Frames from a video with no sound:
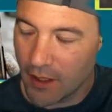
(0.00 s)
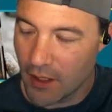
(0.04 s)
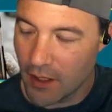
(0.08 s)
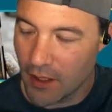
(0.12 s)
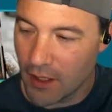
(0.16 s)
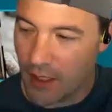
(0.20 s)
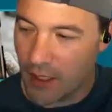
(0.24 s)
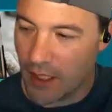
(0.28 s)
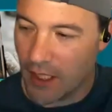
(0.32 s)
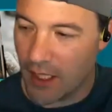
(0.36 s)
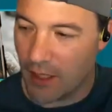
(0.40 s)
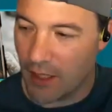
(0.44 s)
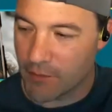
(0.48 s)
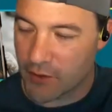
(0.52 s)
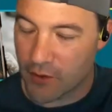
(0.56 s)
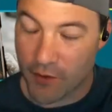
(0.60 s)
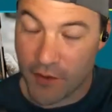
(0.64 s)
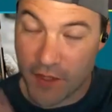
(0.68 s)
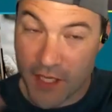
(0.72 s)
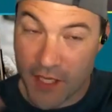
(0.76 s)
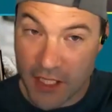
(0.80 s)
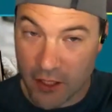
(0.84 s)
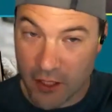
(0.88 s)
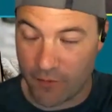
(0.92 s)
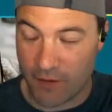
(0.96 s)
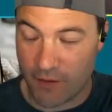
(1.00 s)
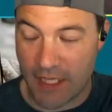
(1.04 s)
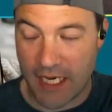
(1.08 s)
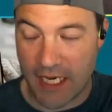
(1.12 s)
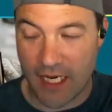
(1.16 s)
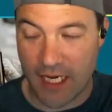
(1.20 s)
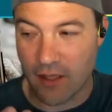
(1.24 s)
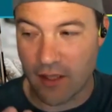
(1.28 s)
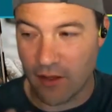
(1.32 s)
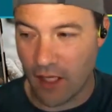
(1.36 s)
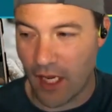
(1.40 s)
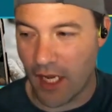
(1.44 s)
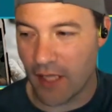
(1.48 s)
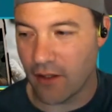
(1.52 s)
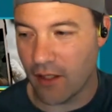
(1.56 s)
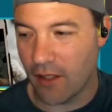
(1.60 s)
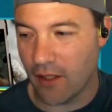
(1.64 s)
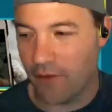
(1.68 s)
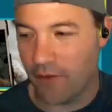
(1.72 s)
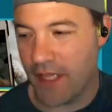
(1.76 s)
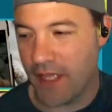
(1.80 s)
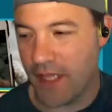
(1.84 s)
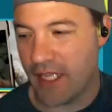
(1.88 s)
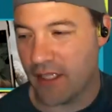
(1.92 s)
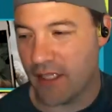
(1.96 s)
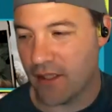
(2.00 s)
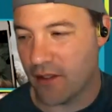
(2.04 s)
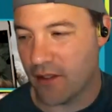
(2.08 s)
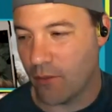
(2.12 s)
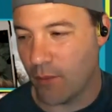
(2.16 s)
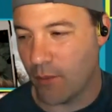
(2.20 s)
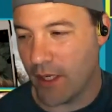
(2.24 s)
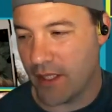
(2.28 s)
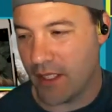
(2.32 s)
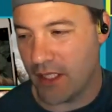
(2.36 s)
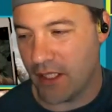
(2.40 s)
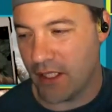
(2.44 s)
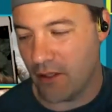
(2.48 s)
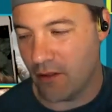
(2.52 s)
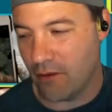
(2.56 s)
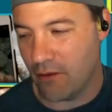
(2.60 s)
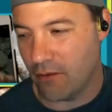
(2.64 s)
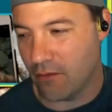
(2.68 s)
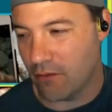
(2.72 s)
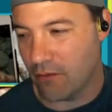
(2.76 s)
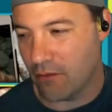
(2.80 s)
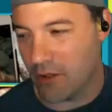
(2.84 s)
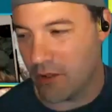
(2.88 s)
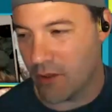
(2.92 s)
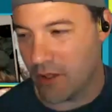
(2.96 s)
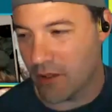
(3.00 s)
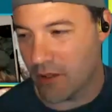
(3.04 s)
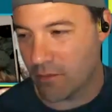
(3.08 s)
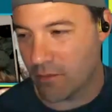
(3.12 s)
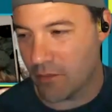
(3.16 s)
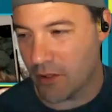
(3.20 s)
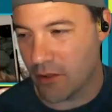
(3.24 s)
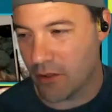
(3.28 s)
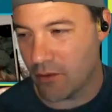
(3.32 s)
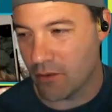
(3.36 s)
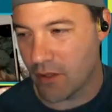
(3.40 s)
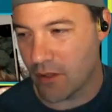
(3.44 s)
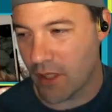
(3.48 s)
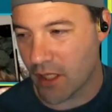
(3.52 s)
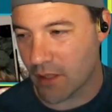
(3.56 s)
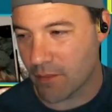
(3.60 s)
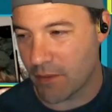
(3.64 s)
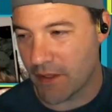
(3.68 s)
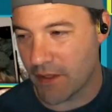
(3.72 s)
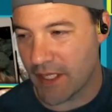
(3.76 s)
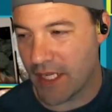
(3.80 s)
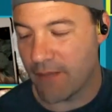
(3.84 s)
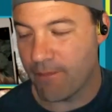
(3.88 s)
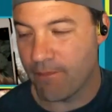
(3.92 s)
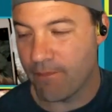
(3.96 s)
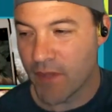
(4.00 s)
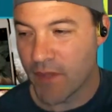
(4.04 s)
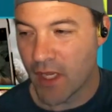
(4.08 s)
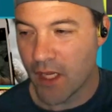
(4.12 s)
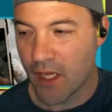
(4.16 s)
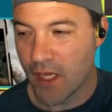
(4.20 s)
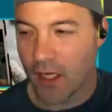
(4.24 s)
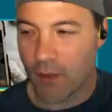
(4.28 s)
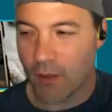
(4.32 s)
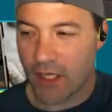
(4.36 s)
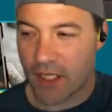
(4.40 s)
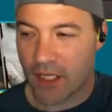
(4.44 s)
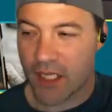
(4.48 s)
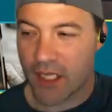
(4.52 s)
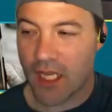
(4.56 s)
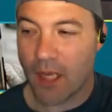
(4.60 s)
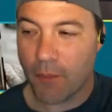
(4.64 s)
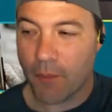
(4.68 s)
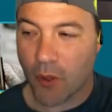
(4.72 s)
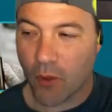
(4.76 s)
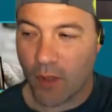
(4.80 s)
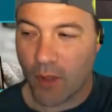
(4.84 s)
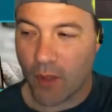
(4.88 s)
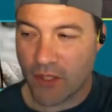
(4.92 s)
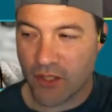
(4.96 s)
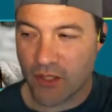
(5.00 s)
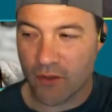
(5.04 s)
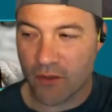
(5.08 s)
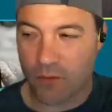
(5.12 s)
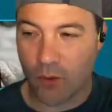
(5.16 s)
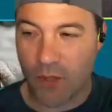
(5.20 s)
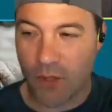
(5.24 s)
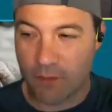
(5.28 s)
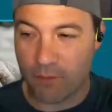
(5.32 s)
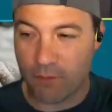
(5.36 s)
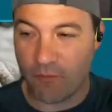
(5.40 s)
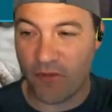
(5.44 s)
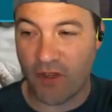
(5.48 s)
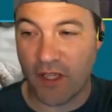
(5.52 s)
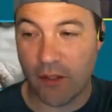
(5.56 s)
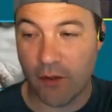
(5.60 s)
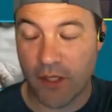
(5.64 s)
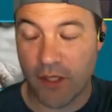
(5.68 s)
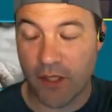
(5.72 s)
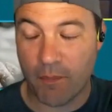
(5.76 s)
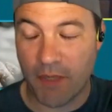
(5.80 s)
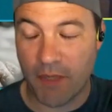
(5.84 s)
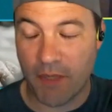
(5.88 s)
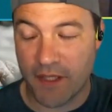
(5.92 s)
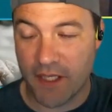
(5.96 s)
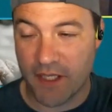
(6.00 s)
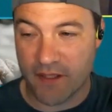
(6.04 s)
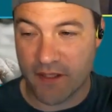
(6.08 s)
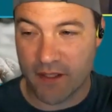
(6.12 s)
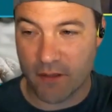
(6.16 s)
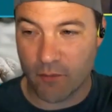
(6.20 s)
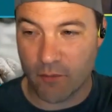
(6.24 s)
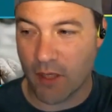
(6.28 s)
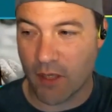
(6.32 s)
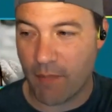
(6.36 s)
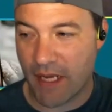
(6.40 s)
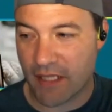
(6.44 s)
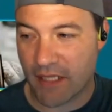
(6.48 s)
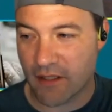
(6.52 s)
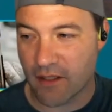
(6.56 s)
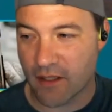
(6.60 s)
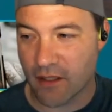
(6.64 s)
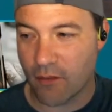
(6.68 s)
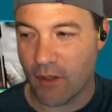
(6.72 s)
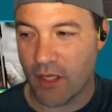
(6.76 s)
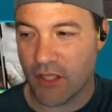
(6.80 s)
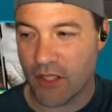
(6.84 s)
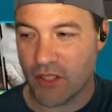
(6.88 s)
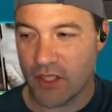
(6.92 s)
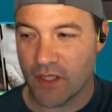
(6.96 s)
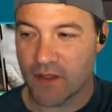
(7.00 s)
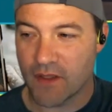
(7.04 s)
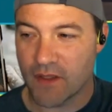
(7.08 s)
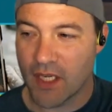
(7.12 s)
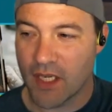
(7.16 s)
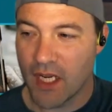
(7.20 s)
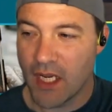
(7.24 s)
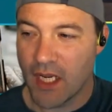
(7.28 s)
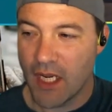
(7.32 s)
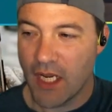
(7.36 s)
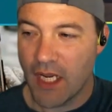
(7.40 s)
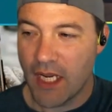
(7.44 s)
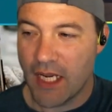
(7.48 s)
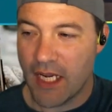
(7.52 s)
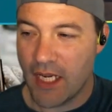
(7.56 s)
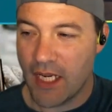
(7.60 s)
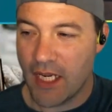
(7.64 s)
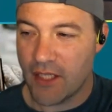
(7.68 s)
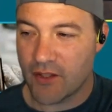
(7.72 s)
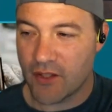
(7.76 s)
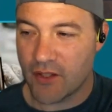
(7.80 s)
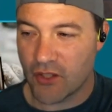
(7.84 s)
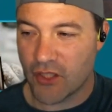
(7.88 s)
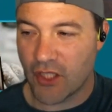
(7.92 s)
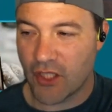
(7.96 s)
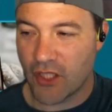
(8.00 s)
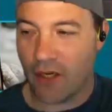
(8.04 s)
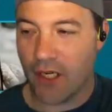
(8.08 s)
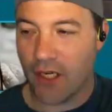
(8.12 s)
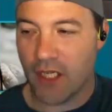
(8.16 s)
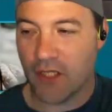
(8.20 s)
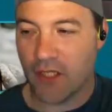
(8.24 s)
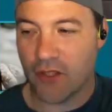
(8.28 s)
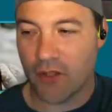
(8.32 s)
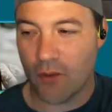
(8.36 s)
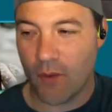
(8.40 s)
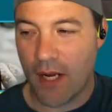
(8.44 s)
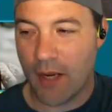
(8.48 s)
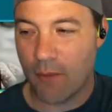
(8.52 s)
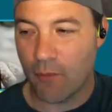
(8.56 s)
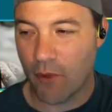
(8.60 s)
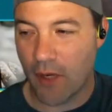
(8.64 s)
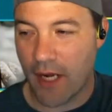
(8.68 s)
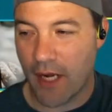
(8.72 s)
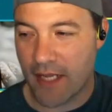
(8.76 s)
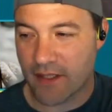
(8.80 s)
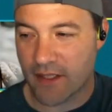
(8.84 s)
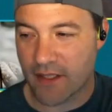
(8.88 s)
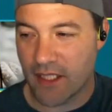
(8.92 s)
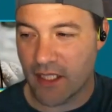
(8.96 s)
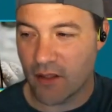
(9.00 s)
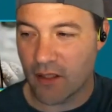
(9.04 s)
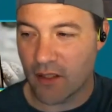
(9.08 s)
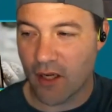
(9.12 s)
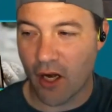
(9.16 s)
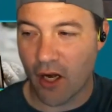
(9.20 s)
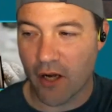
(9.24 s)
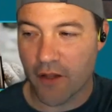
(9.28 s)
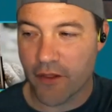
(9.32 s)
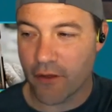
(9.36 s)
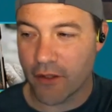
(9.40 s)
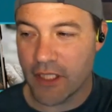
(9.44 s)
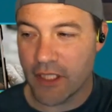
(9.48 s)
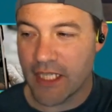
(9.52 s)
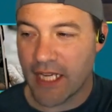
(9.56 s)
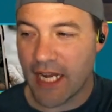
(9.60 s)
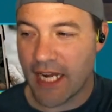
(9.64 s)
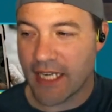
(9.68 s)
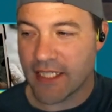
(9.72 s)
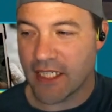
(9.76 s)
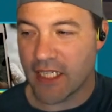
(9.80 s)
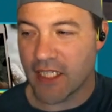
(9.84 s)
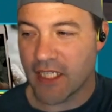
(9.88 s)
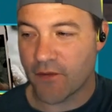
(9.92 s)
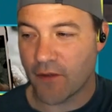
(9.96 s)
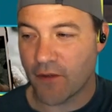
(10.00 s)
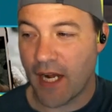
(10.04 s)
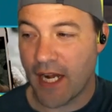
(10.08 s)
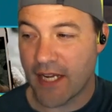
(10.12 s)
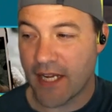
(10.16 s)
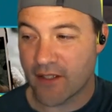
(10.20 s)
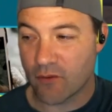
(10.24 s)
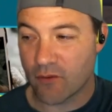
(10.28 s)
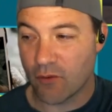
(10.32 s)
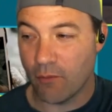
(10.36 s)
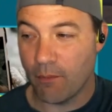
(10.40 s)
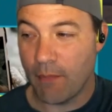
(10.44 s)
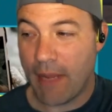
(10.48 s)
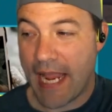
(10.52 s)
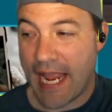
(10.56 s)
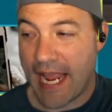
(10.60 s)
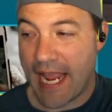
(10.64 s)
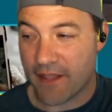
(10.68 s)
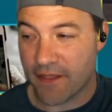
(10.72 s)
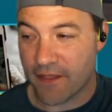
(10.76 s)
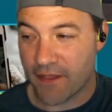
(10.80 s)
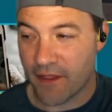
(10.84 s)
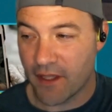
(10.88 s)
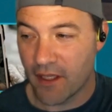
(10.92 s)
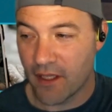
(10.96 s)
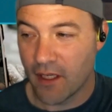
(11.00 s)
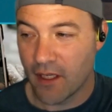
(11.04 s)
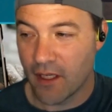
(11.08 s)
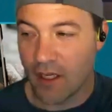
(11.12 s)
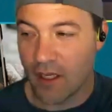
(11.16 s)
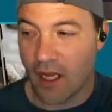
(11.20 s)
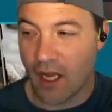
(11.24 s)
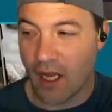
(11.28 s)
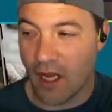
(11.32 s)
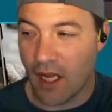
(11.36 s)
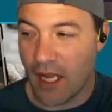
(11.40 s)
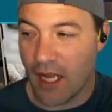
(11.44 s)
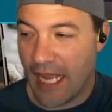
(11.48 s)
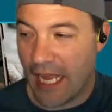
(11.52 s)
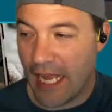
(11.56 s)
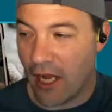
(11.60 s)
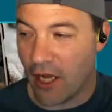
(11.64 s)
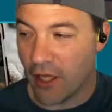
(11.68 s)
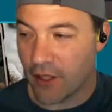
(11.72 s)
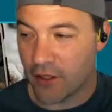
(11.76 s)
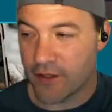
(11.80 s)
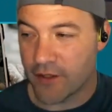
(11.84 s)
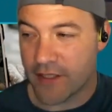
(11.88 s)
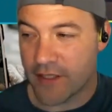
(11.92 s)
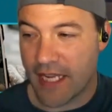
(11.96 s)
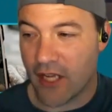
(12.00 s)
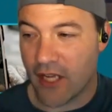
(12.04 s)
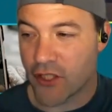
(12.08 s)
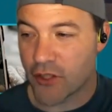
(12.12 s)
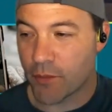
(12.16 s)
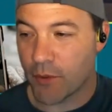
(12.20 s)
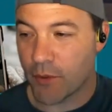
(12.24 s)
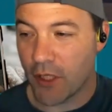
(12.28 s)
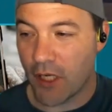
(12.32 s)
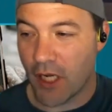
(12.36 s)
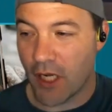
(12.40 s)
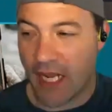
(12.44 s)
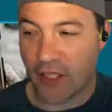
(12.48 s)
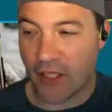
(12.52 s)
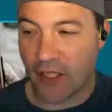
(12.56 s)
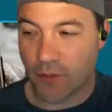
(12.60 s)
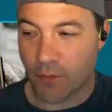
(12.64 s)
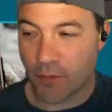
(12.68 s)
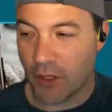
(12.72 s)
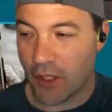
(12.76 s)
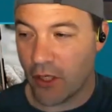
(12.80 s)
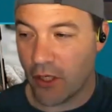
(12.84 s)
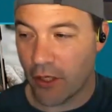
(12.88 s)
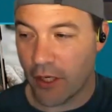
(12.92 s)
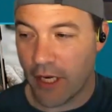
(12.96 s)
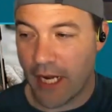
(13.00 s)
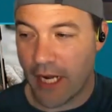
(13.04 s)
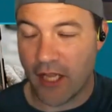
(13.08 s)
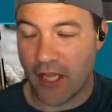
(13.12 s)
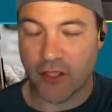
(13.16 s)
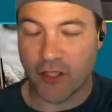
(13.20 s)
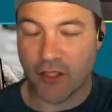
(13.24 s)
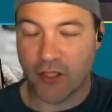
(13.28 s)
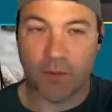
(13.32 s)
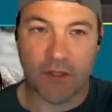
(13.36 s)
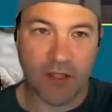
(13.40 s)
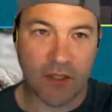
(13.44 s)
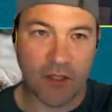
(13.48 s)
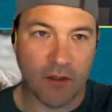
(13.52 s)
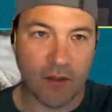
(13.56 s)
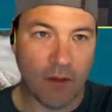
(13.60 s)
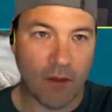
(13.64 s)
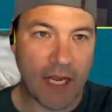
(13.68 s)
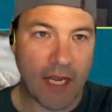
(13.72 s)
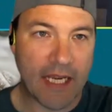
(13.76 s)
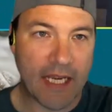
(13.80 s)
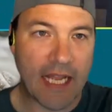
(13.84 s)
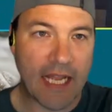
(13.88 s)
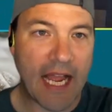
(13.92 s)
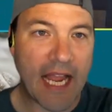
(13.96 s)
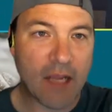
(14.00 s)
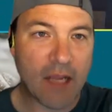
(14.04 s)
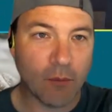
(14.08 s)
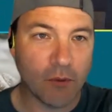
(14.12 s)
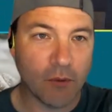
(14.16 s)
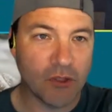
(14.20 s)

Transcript: Um, so thank you for that. I, I, love that, the way that you, you, you talked about that. We had a couple questions real quick following up on this, and we'll get back to the questions. Is Sherry and Joanne were asking, are there any ideas for high school math? Uh, honors algebra, algebra, or algebra two? And I will